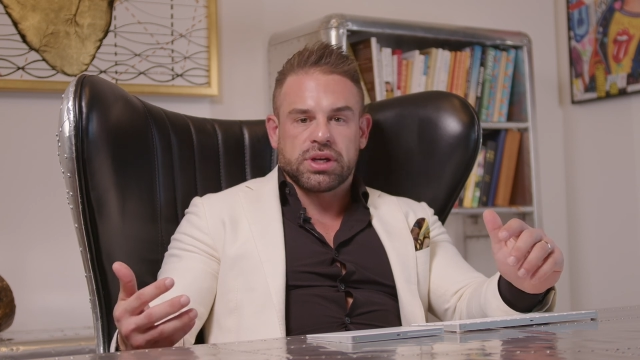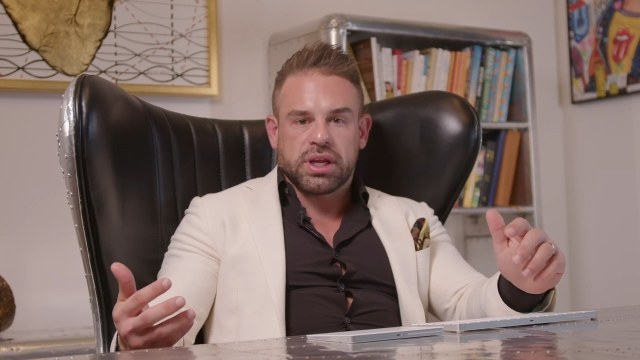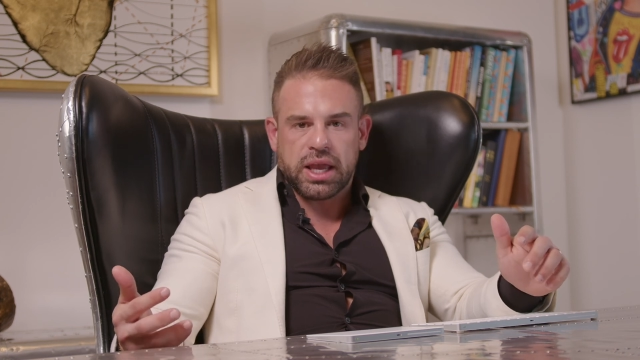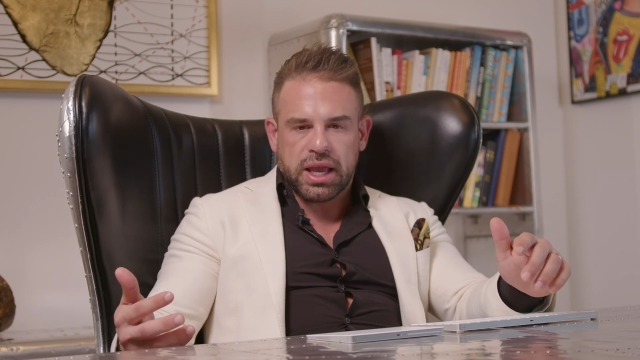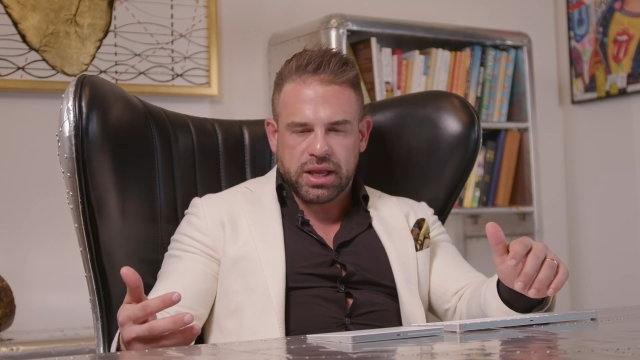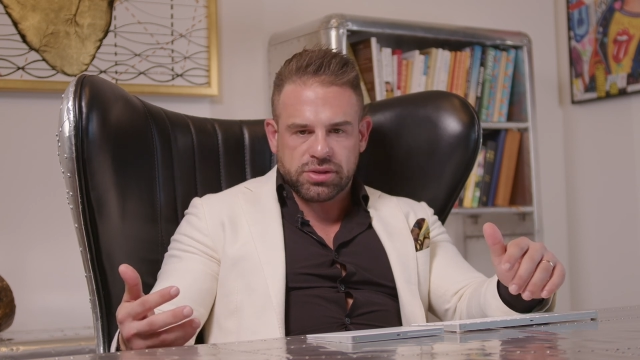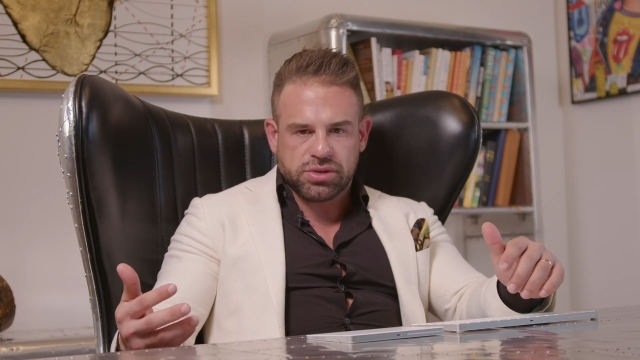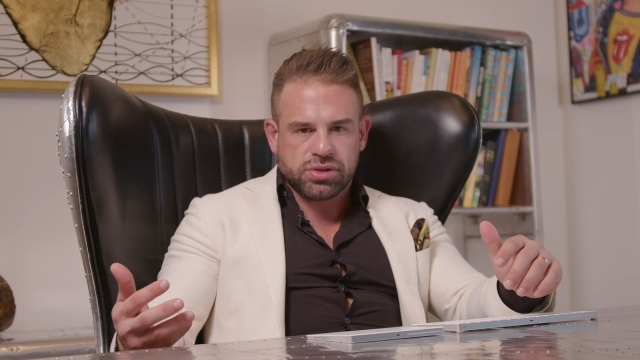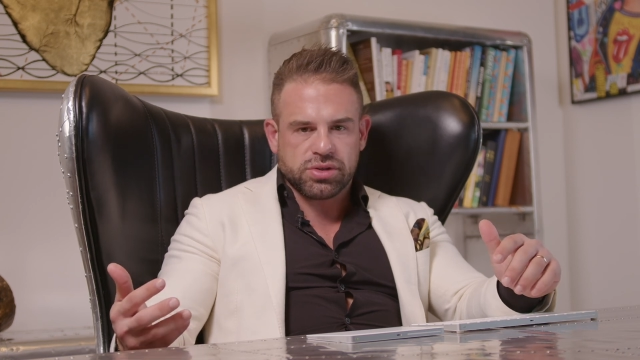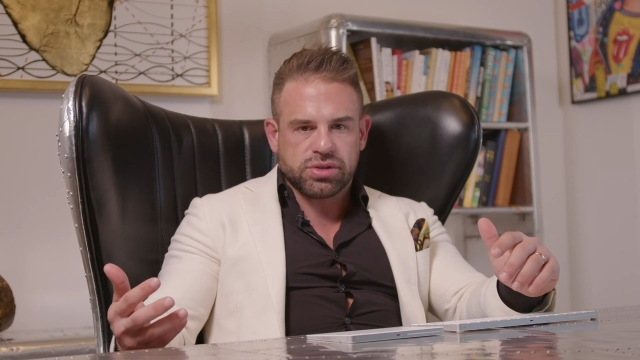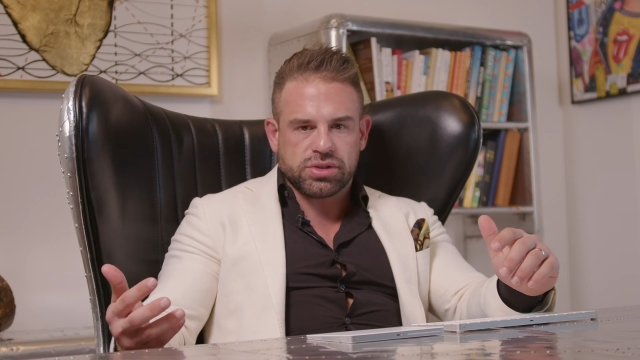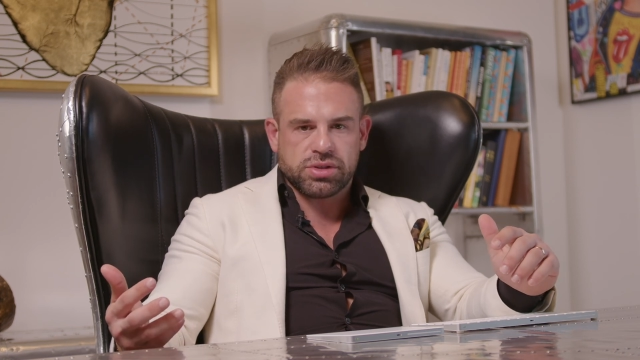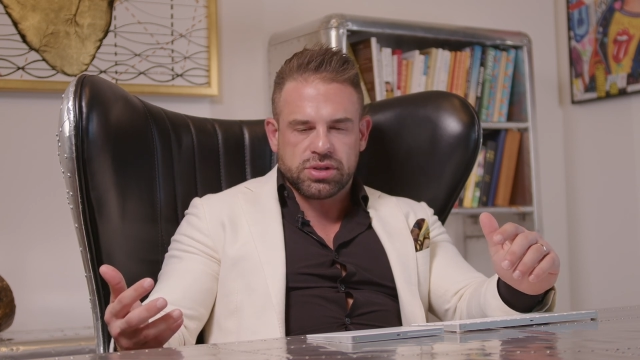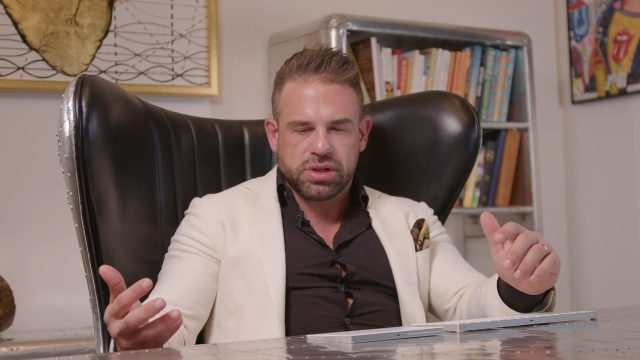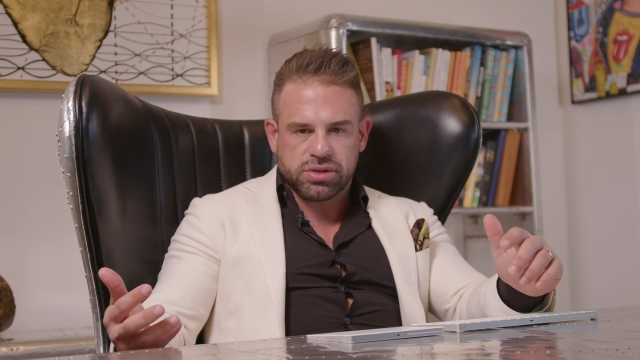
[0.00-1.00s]

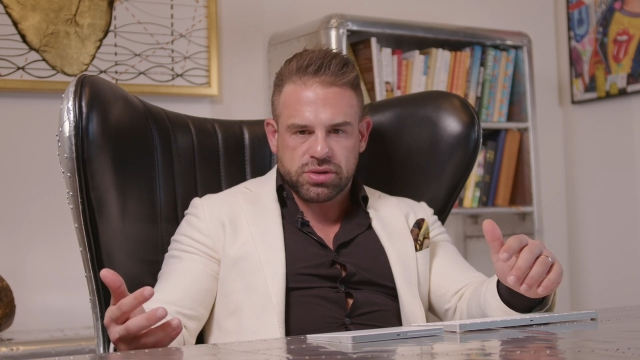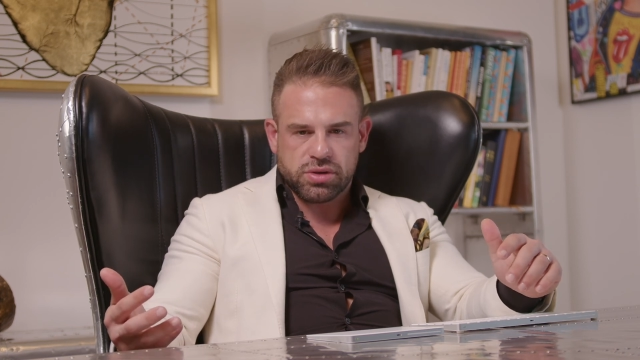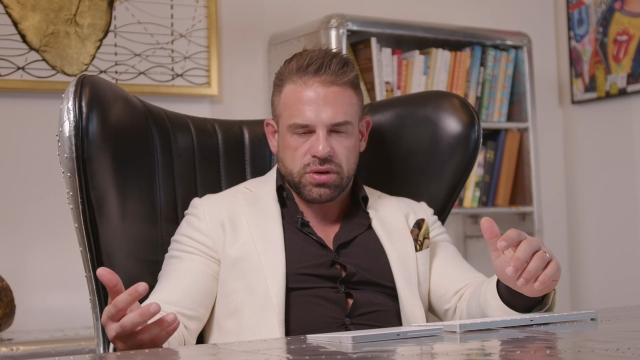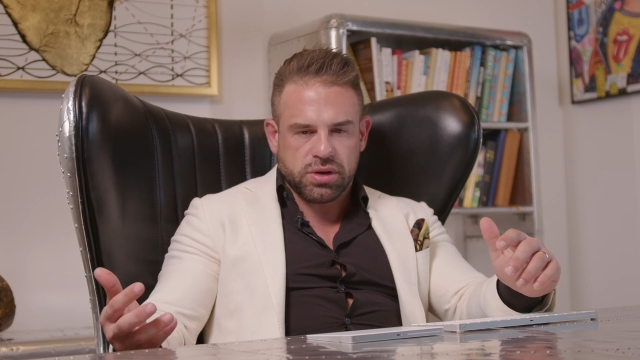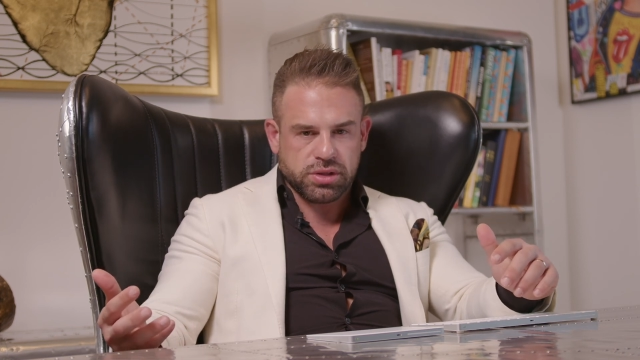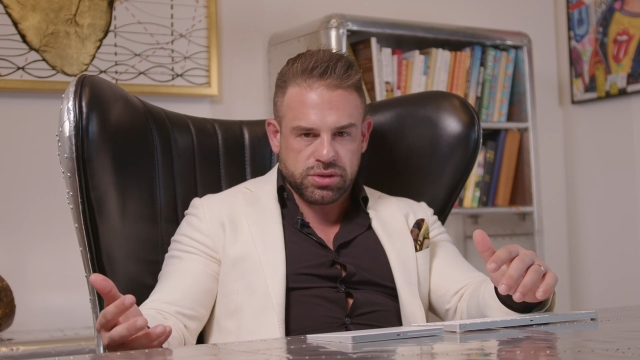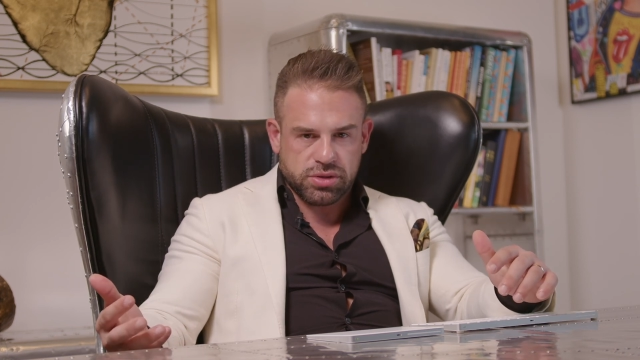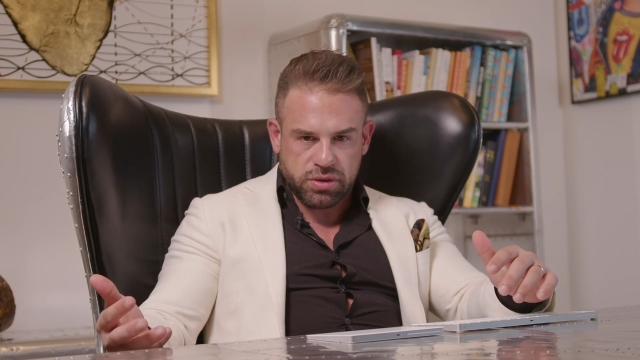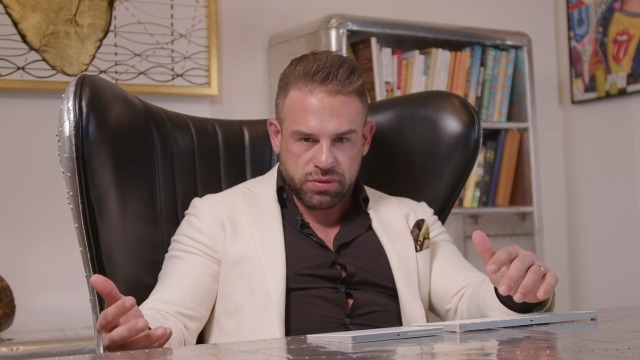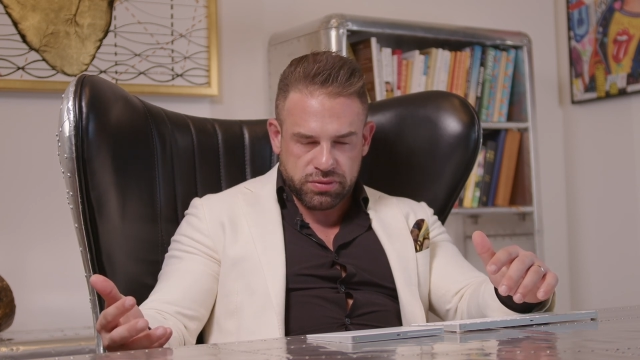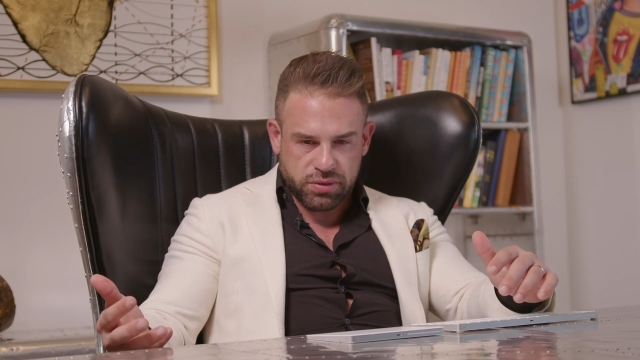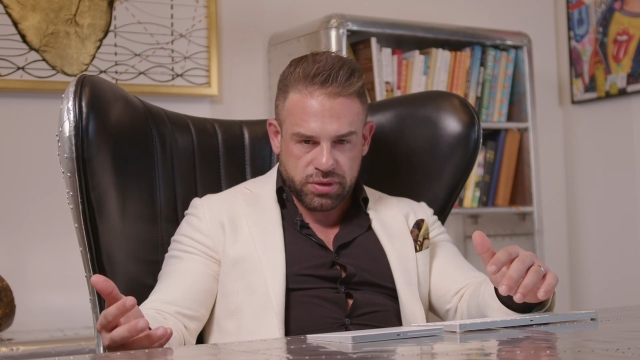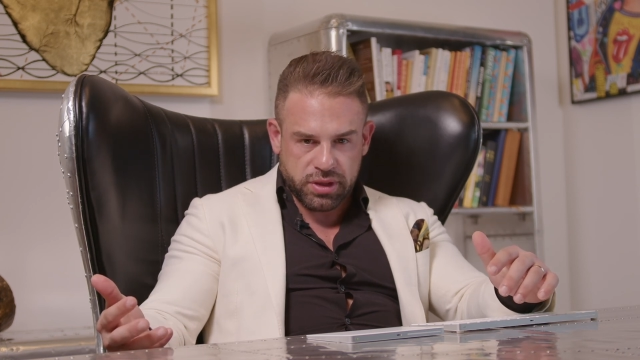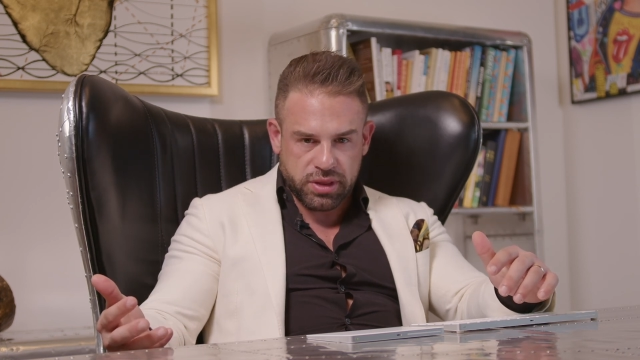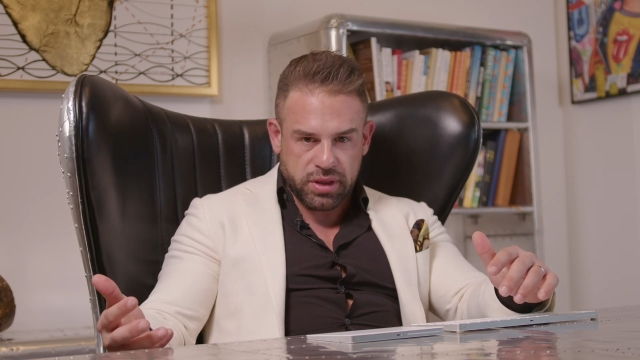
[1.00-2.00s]
cancers and so on and so
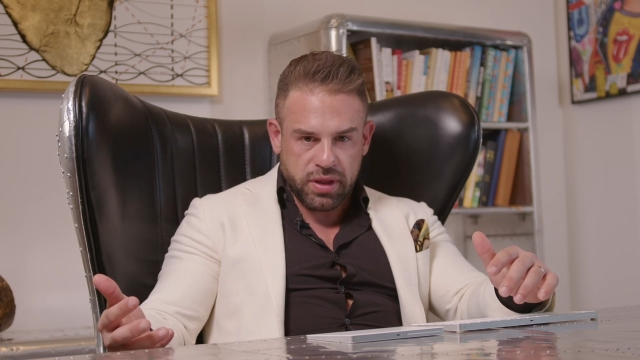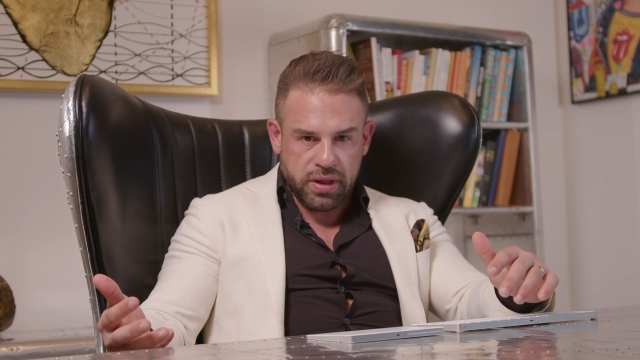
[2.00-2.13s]
forth,